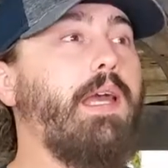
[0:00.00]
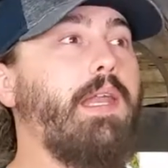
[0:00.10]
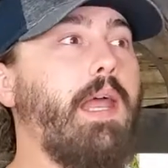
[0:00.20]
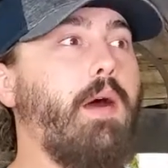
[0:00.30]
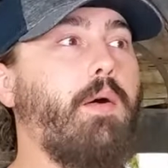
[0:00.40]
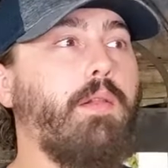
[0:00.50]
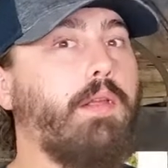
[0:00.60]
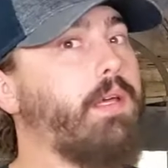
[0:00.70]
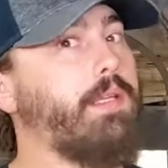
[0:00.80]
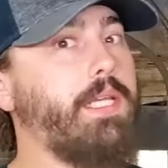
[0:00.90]
Now, a
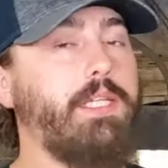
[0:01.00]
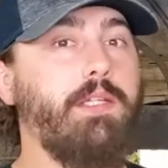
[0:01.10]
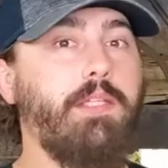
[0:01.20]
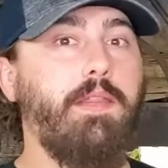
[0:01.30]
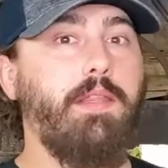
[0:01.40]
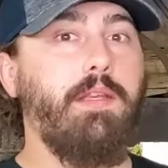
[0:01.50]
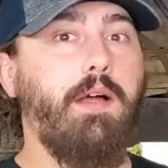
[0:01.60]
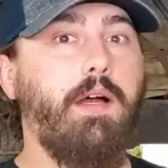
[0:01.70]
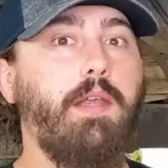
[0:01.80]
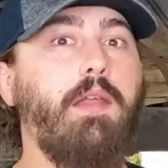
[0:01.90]
little easier said than
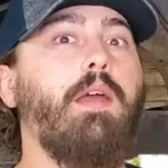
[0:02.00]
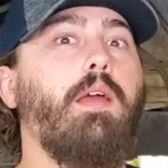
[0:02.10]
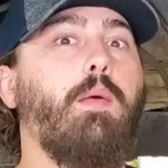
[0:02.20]
done.